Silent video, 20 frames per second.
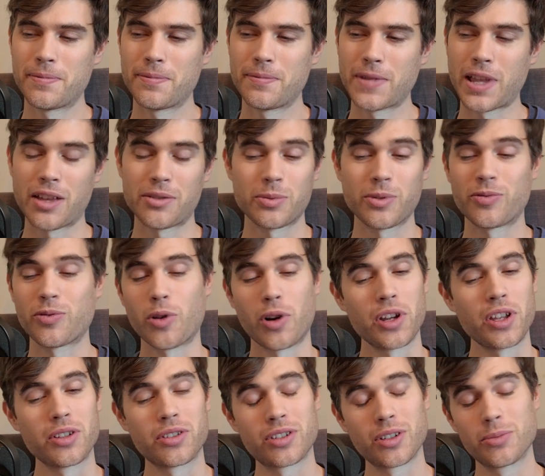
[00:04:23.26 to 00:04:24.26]
That was before
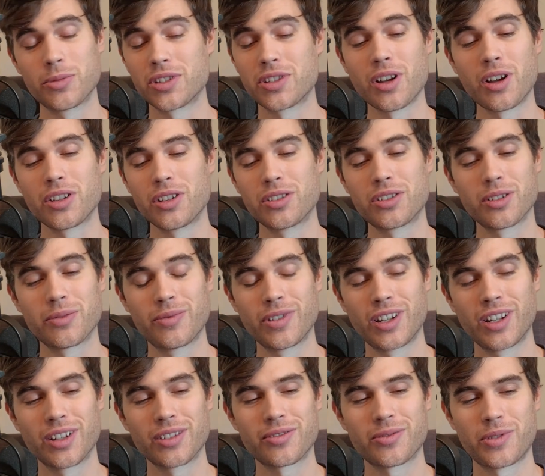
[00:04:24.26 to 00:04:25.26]
YouTube. There's no YouTube
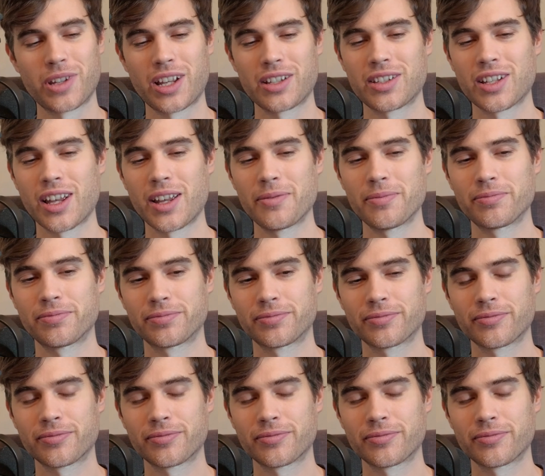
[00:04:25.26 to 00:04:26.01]
videos from that time.